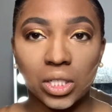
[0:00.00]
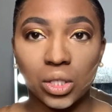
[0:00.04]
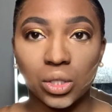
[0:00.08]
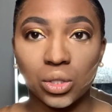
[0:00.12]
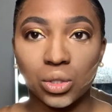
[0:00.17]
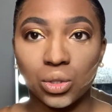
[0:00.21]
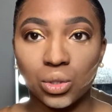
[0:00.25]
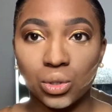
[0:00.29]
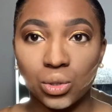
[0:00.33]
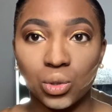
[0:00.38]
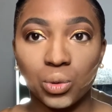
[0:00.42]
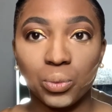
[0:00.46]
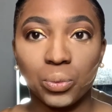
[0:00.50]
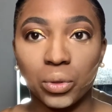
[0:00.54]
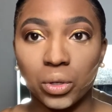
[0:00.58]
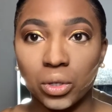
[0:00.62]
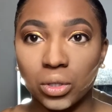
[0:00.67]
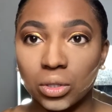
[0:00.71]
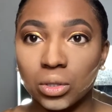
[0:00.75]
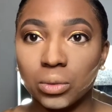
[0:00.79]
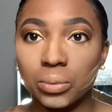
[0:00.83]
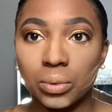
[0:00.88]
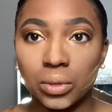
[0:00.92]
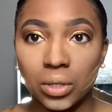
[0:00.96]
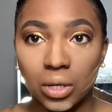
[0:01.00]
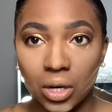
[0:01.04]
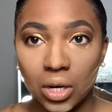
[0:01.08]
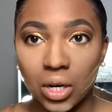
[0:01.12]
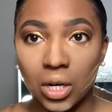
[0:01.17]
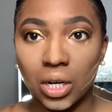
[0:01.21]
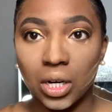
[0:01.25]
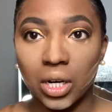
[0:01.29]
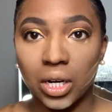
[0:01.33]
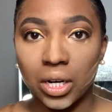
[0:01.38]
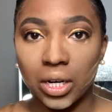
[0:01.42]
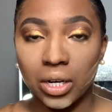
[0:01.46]
super duper
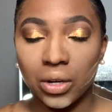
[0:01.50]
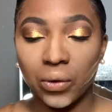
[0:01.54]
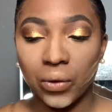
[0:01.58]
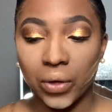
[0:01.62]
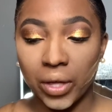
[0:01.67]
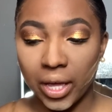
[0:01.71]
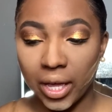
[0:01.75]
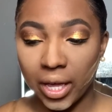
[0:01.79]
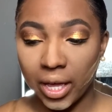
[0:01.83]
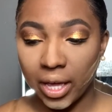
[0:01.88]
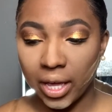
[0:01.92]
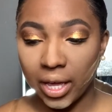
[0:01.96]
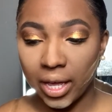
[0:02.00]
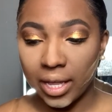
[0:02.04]
hard, okay?